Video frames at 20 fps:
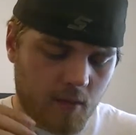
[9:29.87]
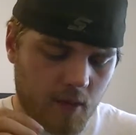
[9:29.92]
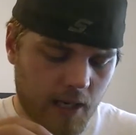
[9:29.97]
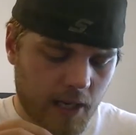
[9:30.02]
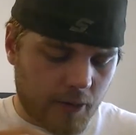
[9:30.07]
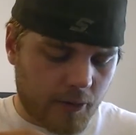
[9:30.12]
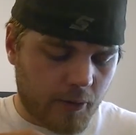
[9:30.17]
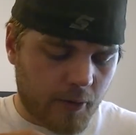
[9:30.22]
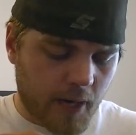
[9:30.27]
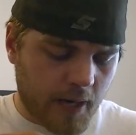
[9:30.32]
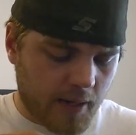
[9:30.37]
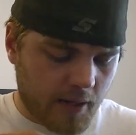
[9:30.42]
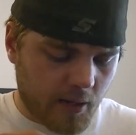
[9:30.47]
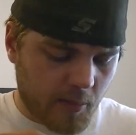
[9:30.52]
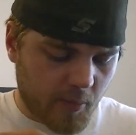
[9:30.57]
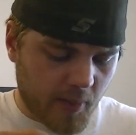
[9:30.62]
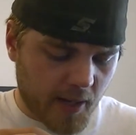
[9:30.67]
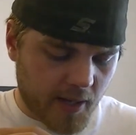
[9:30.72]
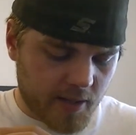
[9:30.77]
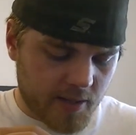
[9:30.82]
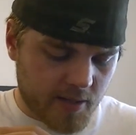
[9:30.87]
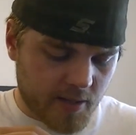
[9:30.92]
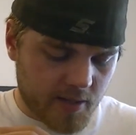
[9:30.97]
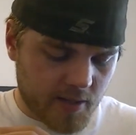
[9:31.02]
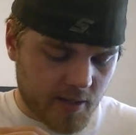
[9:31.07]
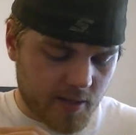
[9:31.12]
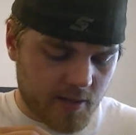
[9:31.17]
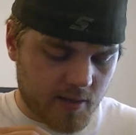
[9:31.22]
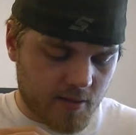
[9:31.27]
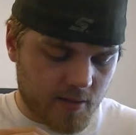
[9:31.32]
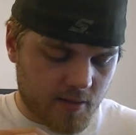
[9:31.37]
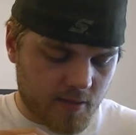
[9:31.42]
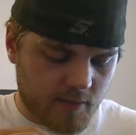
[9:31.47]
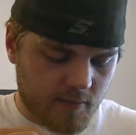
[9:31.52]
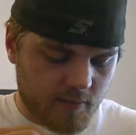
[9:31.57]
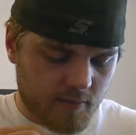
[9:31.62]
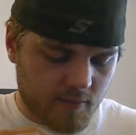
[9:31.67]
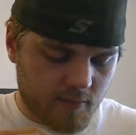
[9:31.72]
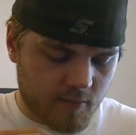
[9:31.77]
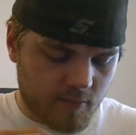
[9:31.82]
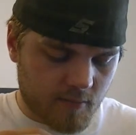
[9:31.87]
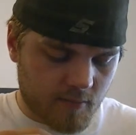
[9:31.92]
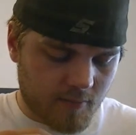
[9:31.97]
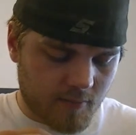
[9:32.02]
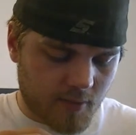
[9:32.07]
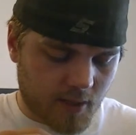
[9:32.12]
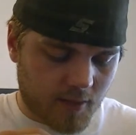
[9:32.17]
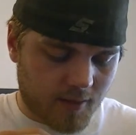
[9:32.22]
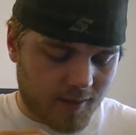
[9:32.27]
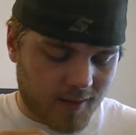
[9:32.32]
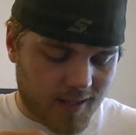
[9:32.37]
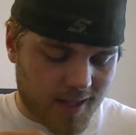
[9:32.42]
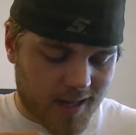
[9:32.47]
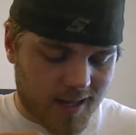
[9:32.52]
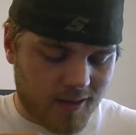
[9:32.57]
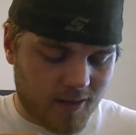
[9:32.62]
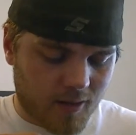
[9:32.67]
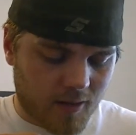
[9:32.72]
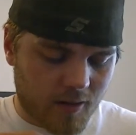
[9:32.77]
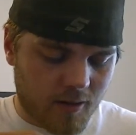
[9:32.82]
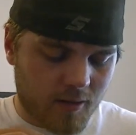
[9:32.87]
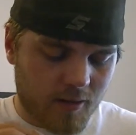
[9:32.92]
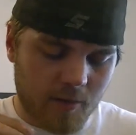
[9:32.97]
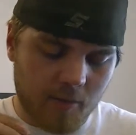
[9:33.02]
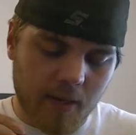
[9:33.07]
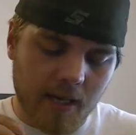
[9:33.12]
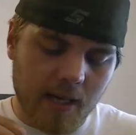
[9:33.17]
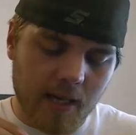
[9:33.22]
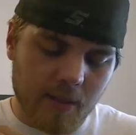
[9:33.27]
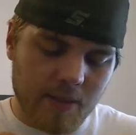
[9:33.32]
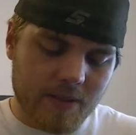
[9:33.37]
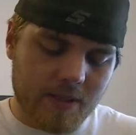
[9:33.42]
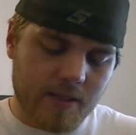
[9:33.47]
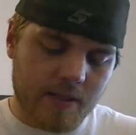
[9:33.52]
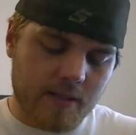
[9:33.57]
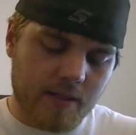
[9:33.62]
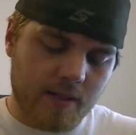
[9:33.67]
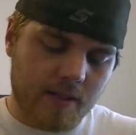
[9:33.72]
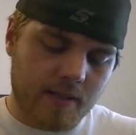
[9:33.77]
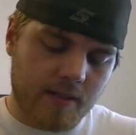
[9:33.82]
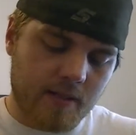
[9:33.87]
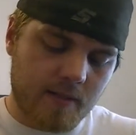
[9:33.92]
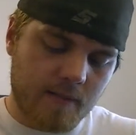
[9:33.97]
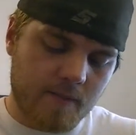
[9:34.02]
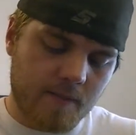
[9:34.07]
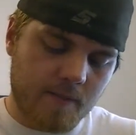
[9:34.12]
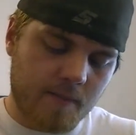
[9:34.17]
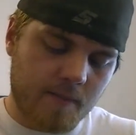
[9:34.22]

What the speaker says: Now, granted, the Pegasus hits a lot harder than my Nemesis does.